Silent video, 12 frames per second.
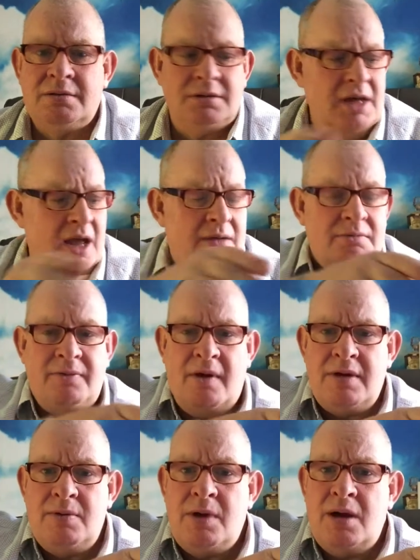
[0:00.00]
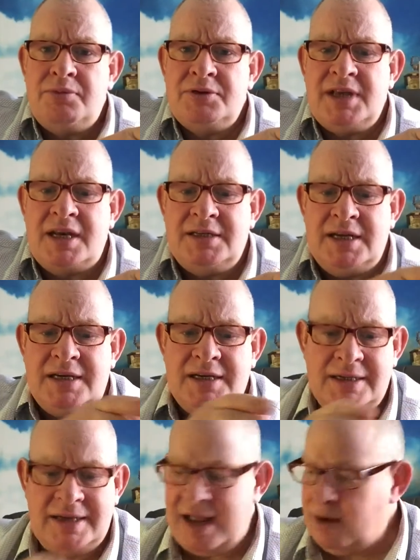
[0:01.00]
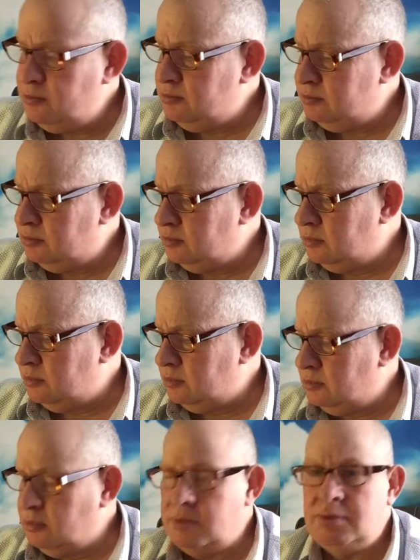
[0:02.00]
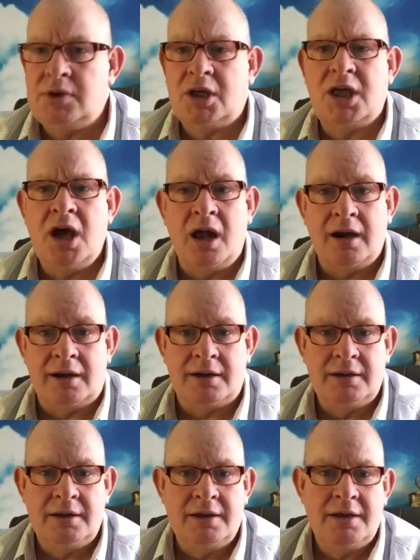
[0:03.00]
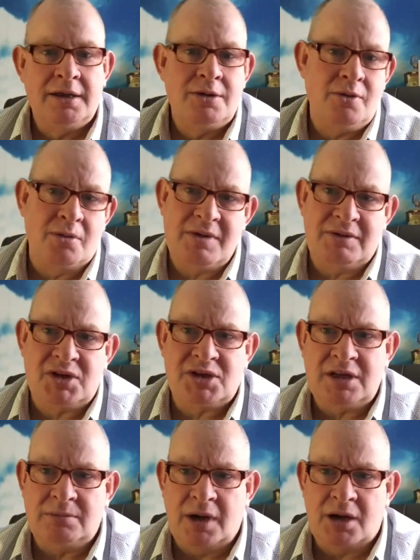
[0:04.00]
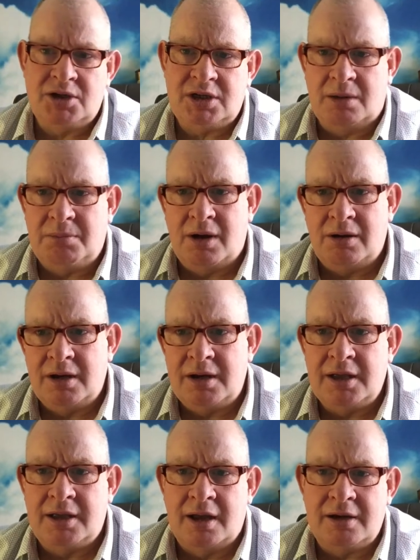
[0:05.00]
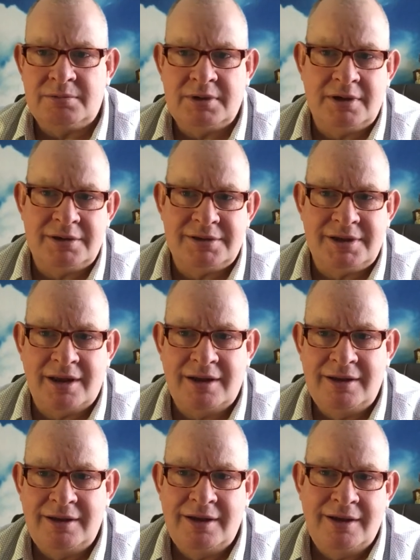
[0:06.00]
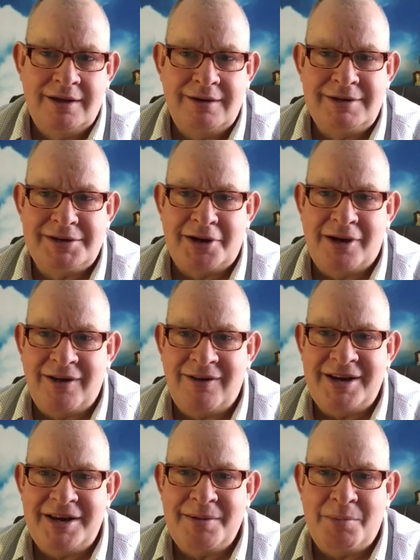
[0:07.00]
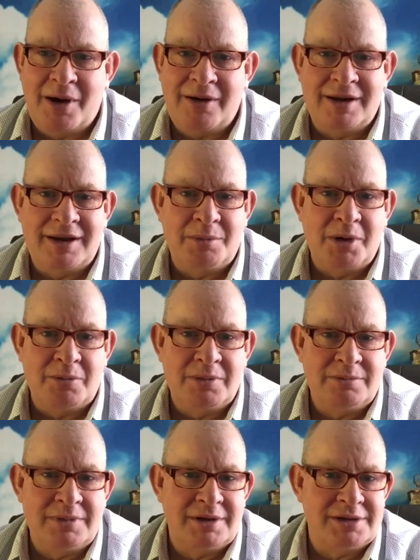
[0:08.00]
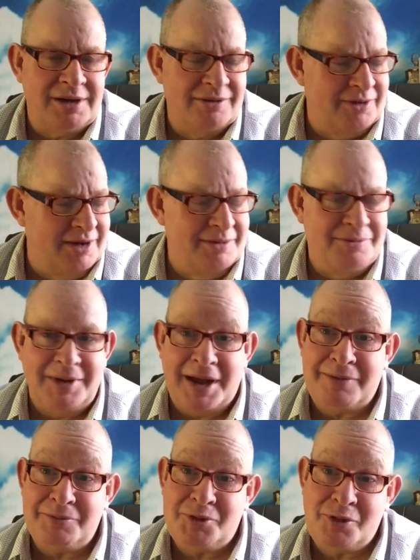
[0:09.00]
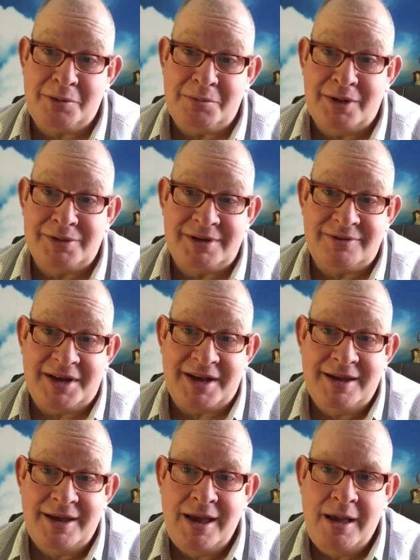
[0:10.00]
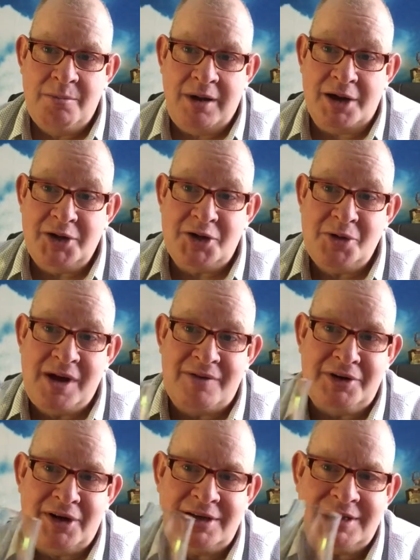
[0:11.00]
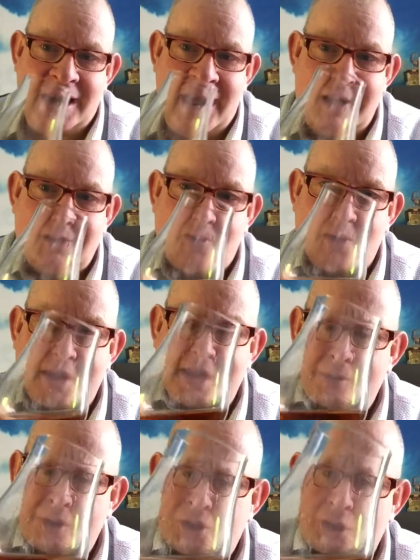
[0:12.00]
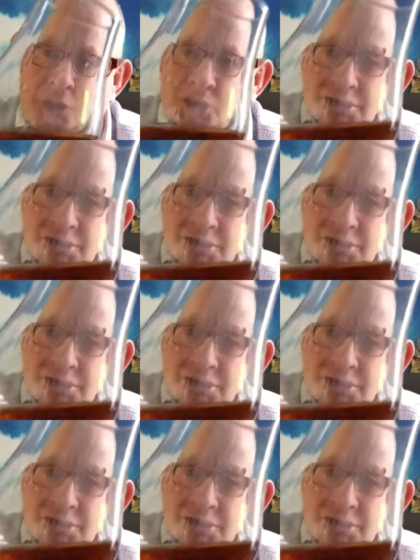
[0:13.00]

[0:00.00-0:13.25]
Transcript: Yeah, very well presented. Now, the colour, you won't be able to see much in the bottle of the colour, because there isn't a lot in the bottle at the moment, because I've drunk most of it. But I do have a nice glass full here, which I can